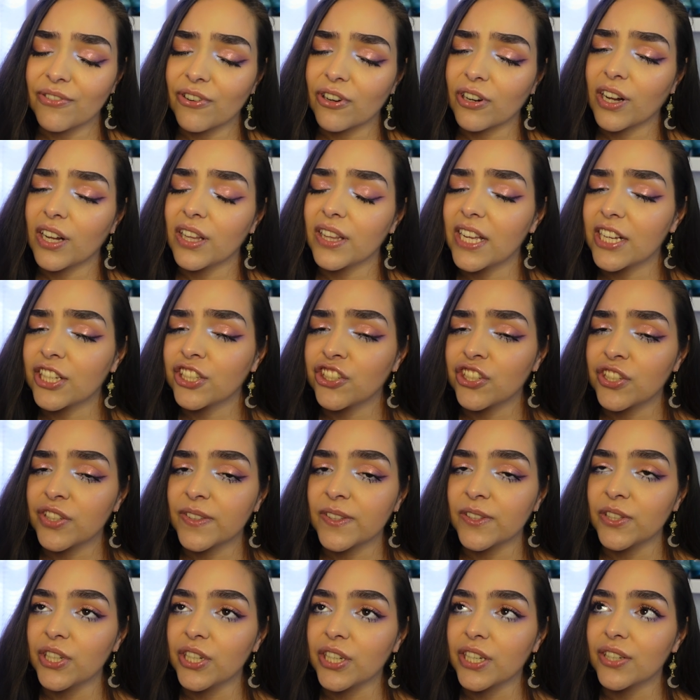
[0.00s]
Her collections
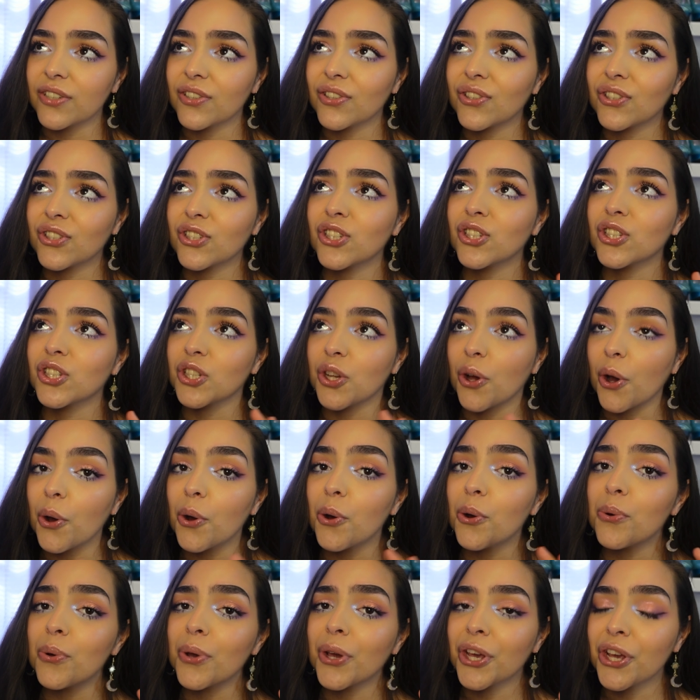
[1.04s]
look
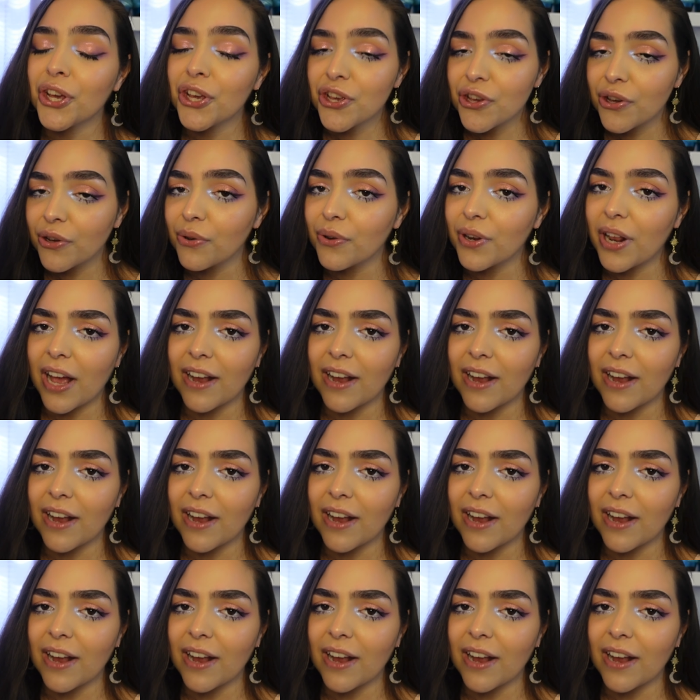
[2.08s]
so cute.